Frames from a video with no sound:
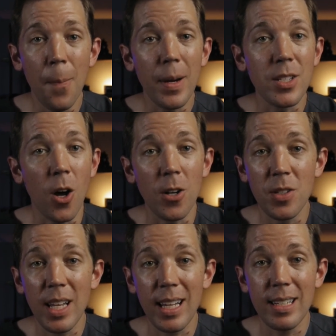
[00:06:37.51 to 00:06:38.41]
but he's
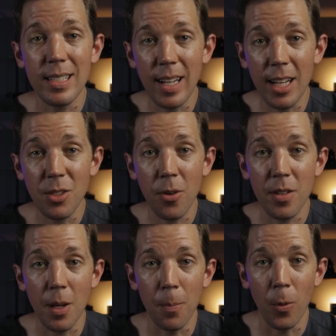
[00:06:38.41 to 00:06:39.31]
also taken testosterone
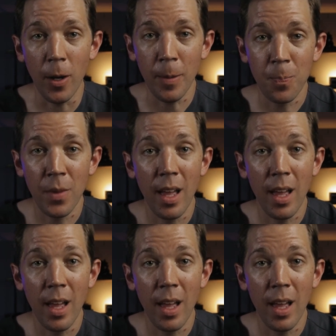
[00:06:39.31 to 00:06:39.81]
at some point.